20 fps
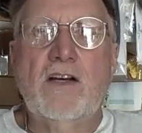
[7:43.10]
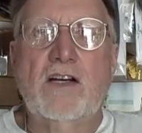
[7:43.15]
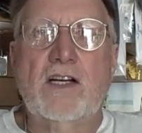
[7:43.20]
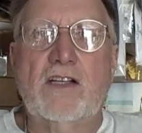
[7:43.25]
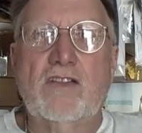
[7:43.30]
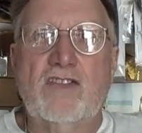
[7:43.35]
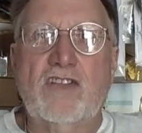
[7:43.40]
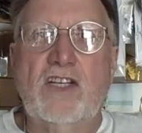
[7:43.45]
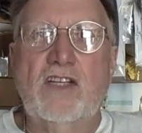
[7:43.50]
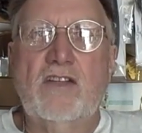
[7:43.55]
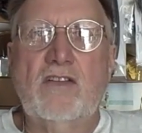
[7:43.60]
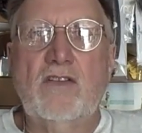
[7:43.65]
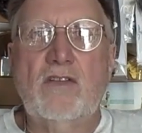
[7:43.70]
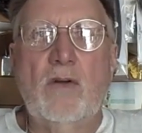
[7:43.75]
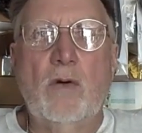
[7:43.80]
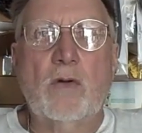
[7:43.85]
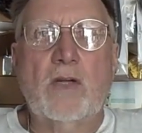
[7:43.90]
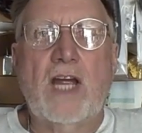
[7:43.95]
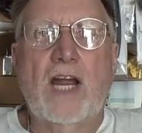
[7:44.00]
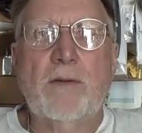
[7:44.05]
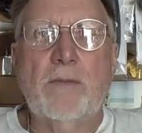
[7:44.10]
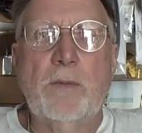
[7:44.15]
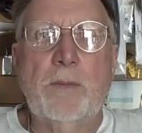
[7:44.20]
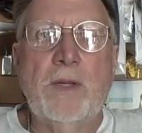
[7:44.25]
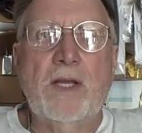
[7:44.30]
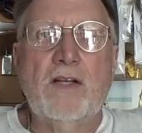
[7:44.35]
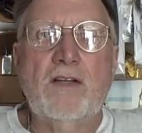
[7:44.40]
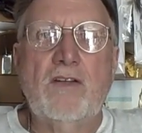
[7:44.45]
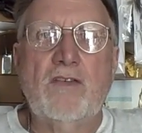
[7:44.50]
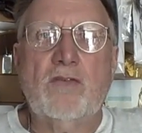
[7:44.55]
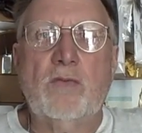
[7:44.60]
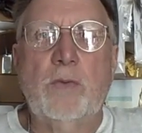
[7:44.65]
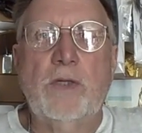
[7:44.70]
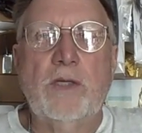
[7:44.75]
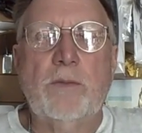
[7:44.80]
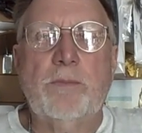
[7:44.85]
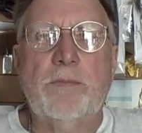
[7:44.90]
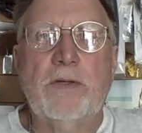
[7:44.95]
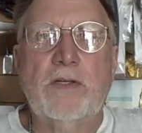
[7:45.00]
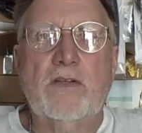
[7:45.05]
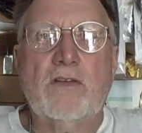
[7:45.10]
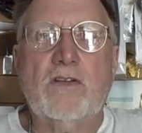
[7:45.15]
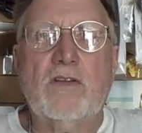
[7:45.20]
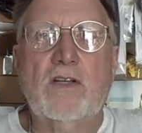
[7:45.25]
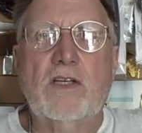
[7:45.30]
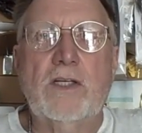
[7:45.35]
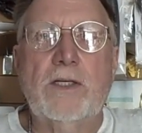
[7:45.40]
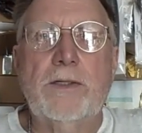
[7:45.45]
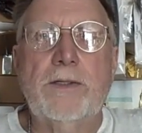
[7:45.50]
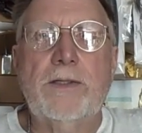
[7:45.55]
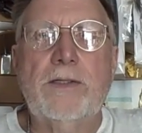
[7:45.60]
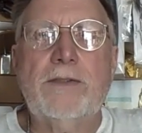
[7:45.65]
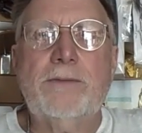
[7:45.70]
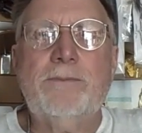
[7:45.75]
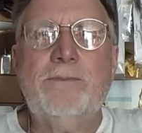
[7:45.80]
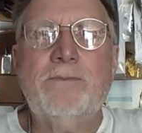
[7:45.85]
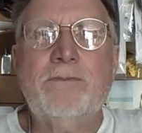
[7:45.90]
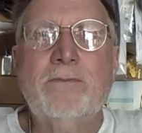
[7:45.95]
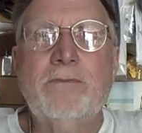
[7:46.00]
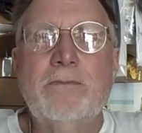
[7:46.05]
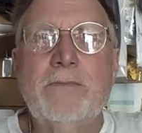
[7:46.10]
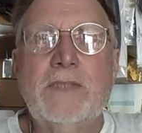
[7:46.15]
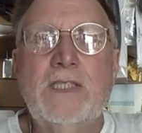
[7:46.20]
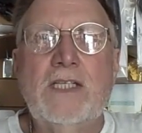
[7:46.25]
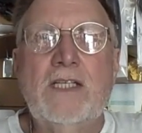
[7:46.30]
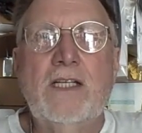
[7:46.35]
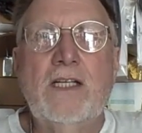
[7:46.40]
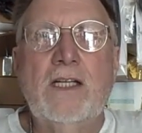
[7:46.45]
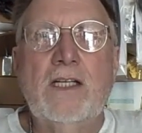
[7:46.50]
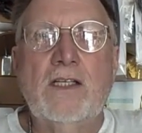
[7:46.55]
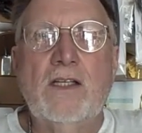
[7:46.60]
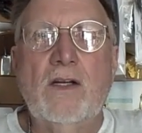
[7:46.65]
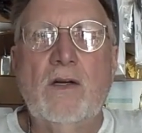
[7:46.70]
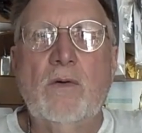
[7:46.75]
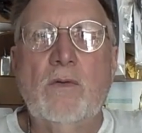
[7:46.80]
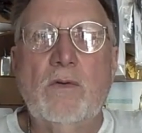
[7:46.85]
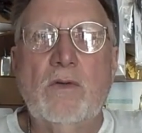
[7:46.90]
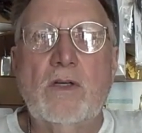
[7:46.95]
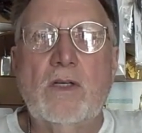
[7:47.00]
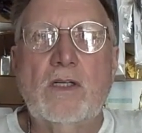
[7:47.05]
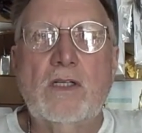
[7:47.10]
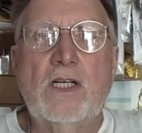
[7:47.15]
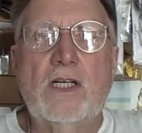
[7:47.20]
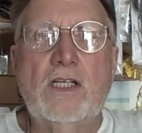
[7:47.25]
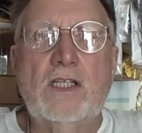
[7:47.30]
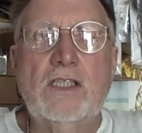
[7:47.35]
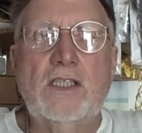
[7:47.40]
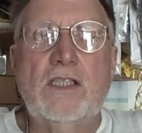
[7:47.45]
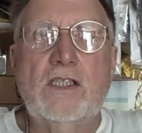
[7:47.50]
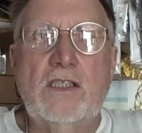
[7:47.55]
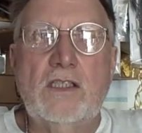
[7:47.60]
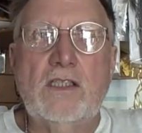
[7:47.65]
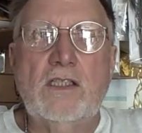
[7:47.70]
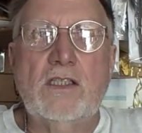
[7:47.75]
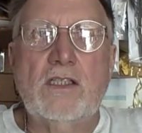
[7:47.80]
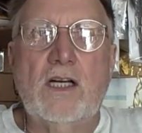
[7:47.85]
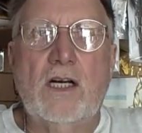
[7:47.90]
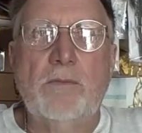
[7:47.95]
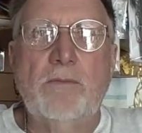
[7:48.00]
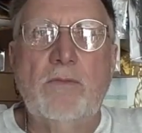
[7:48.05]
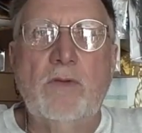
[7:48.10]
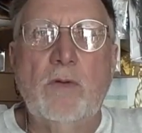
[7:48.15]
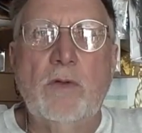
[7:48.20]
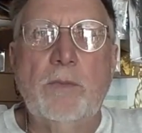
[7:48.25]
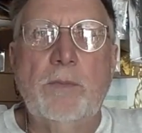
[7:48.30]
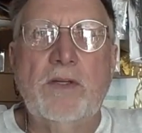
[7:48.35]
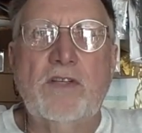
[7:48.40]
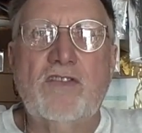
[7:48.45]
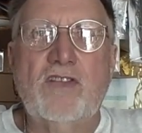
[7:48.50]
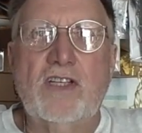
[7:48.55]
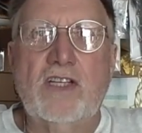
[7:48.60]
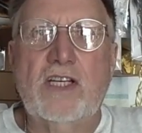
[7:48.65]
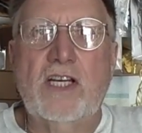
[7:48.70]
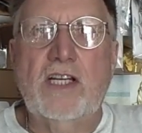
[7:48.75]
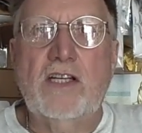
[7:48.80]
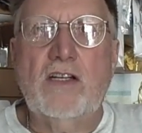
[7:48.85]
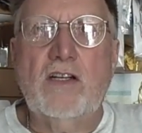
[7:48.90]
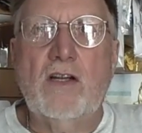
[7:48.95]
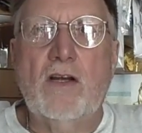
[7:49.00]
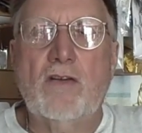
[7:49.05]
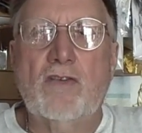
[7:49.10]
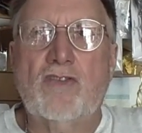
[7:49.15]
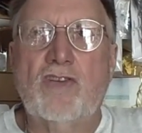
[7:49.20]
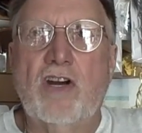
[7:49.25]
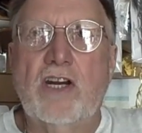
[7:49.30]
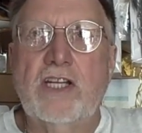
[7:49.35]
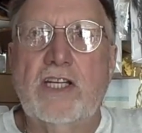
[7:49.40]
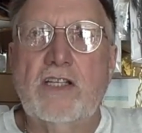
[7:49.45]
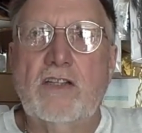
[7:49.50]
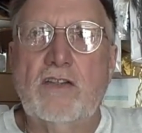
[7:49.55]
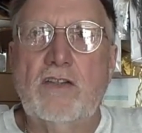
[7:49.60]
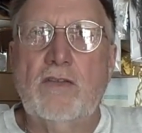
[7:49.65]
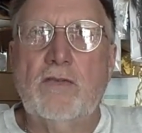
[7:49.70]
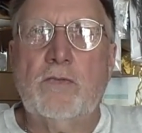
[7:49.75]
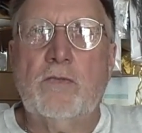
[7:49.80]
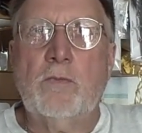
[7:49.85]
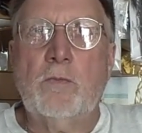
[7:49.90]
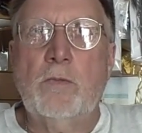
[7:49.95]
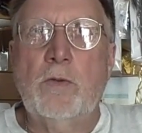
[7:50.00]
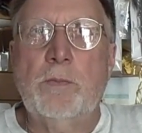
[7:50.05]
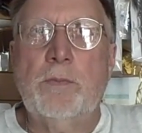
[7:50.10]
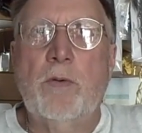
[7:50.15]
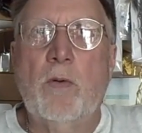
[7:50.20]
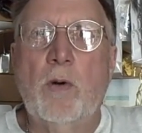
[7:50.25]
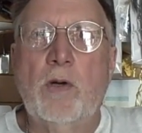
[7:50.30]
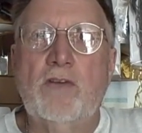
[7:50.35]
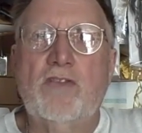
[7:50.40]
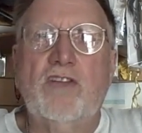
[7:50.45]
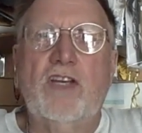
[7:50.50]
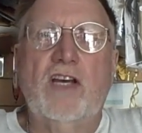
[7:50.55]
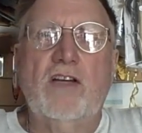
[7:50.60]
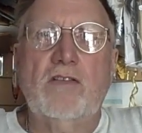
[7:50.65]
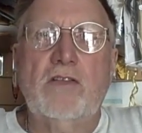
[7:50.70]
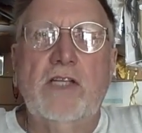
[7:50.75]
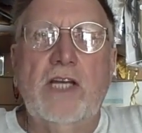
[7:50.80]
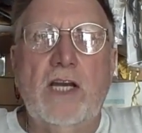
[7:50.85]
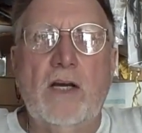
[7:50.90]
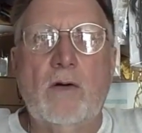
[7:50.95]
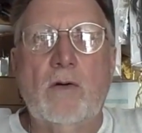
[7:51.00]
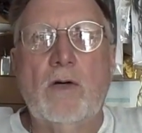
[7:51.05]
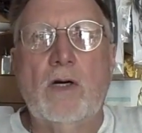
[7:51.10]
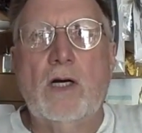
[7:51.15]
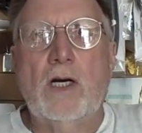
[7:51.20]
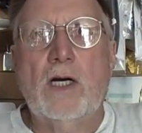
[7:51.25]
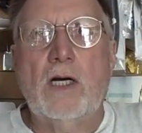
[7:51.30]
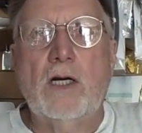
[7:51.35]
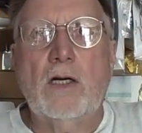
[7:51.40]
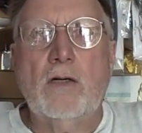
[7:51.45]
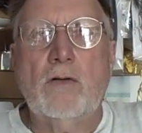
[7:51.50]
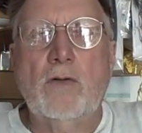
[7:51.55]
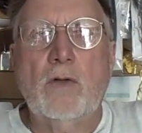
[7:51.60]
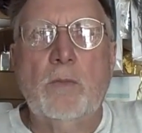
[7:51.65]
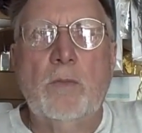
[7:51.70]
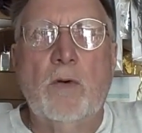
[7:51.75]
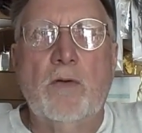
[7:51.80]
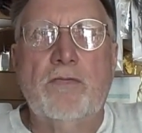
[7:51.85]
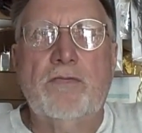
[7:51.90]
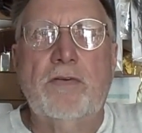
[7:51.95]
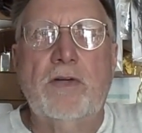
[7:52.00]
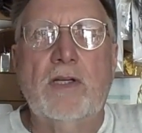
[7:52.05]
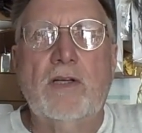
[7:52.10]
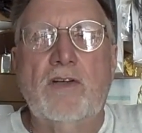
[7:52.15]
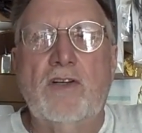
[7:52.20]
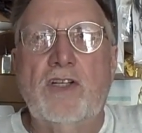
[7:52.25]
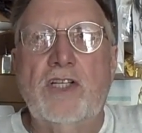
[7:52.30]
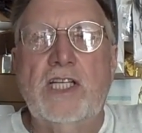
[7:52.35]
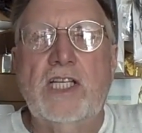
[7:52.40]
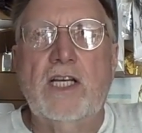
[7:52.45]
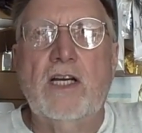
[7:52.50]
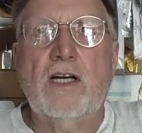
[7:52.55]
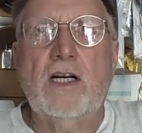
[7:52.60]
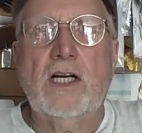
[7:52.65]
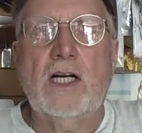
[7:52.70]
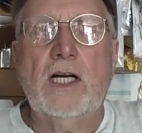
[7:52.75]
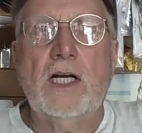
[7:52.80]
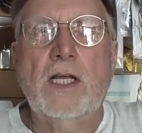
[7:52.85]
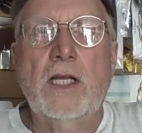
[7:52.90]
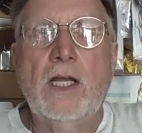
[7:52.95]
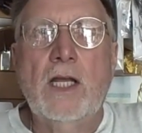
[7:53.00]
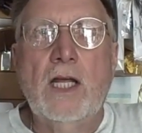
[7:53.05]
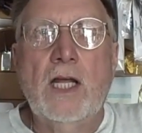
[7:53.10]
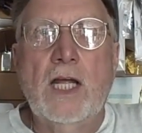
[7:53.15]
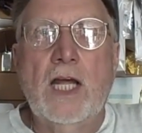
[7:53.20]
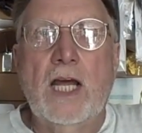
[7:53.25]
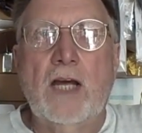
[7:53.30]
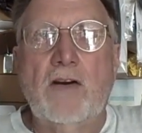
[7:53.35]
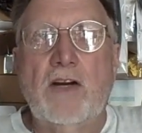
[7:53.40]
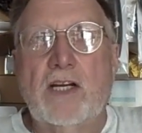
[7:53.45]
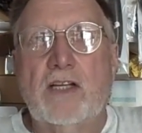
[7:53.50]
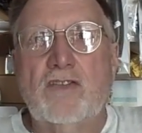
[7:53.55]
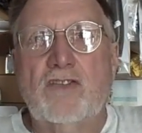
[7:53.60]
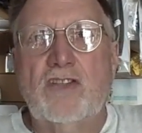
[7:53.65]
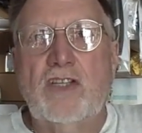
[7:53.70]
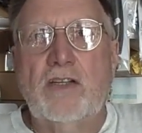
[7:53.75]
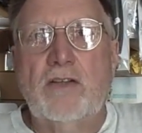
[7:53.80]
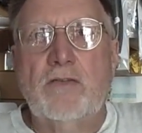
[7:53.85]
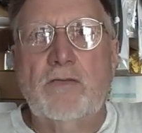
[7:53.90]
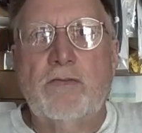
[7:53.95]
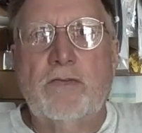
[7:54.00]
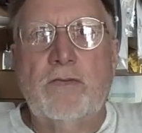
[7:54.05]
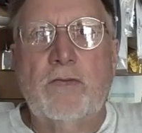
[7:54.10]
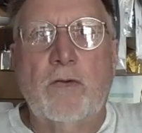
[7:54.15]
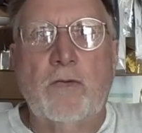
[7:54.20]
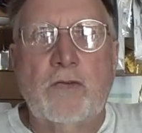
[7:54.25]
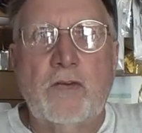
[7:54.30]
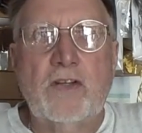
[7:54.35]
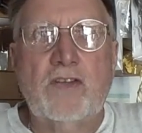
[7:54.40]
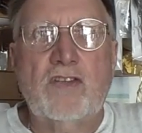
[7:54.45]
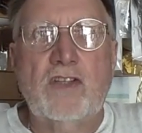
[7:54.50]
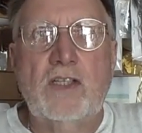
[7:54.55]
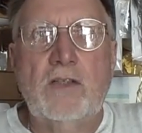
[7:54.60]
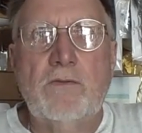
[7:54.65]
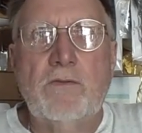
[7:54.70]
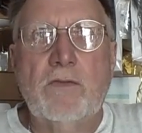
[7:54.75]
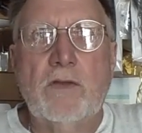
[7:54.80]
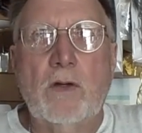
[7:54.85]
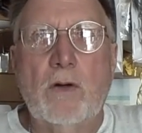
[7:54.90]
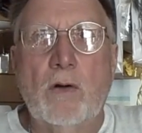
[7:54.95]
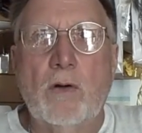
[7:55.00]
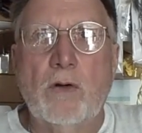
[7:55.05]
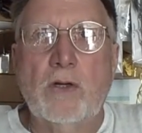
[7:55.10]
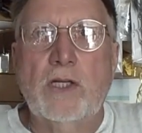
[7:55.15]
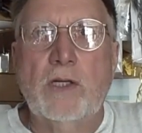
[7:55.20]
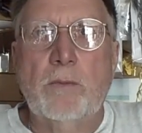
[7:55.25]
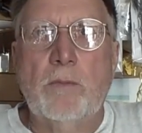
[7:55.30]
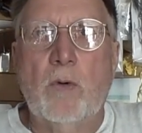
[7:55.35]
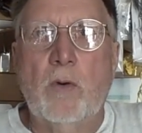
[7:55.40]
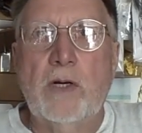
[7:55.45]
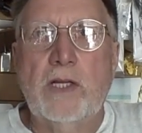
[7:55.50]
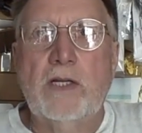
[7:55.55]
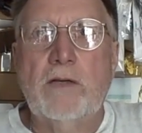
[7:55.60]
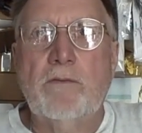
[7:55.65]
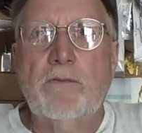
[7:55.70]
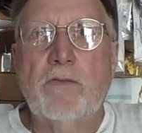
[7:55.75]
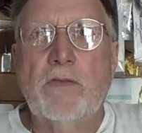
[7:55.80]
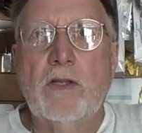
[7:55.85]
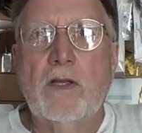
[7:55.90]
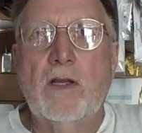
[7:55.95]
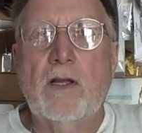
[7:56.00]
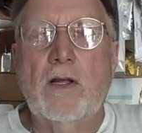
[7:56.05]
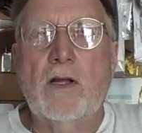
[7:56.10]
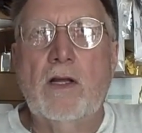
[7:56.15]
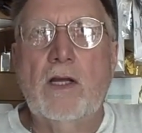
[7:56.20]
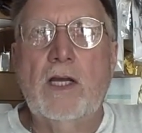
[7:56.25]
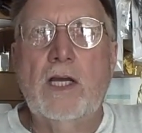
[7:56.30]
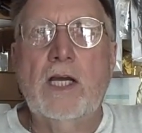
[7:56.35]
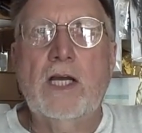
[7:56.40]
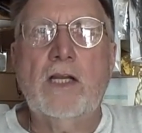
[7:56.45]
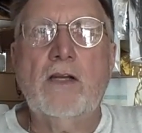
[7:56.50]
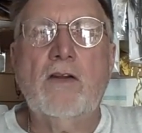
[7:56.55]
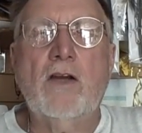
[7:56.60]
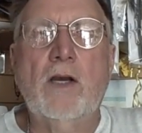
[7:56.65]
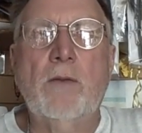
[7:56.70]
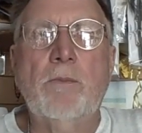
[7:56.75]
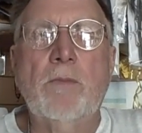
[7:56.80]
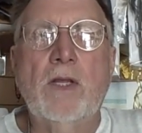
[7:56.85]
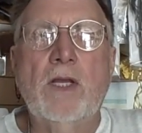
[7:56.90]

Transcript: Like I said, no cameraman this week, but you know. I'm doing the best I can, and I'll try to get these reports out now a little more frequently. And like I said, for fishing, early in the morning and